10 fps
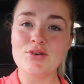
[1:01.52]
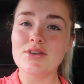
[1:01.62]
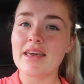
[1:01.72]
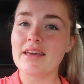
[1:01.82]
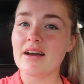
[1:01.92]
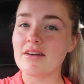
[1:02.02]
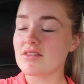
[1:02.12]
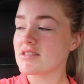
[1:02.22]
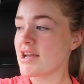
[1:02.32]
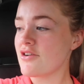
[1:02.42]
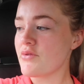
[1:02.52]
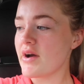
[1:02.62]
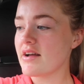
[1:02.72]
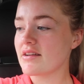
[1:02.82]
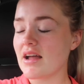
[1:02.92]
morning I've got the day off
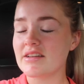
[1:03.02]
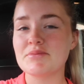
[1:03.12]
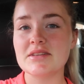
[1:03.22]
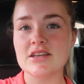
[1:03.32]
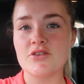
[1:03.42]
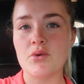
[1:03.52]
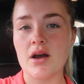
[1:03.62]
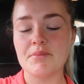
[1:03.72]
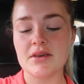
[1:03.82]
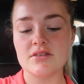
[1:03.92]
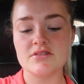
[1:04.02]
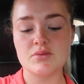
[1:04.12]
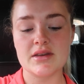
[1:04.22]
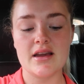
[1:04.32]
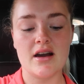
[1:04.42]
work, last minute day off work,
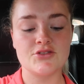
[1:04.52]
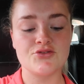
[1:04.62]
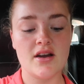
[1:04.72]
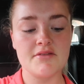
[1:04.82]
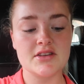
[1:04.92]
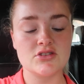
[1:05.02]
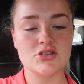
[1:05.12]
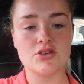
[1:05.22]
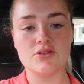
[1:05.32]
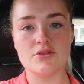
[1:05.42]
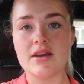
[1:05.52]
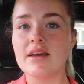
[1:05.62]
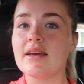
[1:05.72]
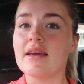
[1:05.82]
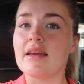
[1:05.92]
because we are driving to
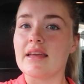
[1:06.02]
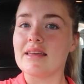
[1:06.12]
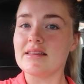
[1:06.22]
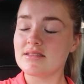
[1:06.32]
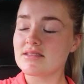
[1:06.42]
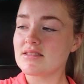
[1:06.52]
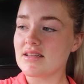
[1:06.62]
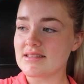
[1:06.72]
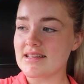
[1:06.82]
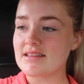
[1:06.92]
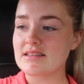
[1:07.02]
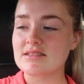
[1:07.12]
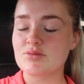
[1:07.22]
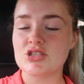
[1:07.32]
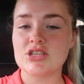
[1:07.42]
East
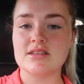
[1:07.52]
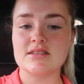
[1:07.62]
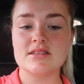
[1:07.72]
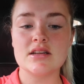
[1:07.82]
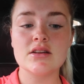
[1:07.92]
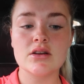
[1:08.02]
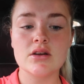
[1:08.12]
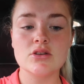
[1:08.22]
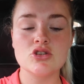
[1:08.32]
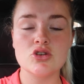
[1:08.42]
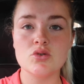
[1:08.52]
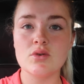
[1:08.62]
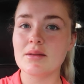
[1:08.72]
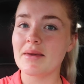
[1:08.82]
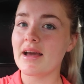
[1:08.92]
Sussex, which is
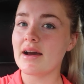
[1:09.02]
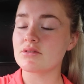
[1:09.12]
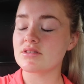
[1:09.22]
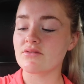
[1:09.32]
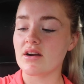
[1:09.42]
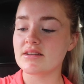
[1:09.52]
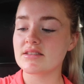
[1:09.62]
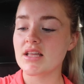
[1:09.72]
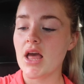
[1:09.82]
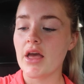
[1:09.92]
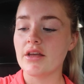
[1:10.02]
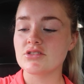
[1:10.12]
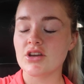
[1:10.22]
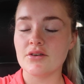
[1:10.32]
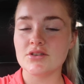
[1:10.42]
2 and a bit hours for us
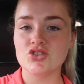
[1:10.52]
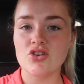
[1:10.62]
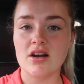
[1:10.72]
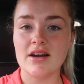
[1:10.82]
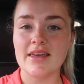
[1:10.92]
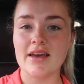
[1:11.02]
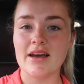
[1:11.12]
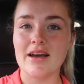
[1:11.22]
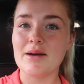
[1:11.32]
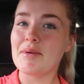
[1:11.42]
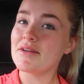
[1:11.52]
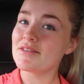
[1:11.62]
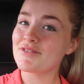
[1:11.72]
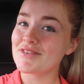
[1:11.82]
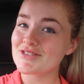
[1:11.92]
to go and try a
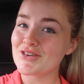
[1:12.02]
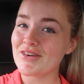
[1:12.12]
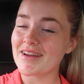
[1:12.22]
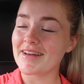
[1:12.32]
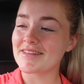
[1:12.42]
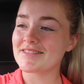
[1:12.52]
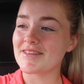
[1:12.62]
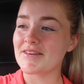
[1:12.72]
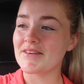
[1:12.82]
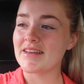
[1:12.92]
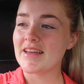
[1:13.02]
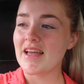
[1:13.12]
pony for Victoria. So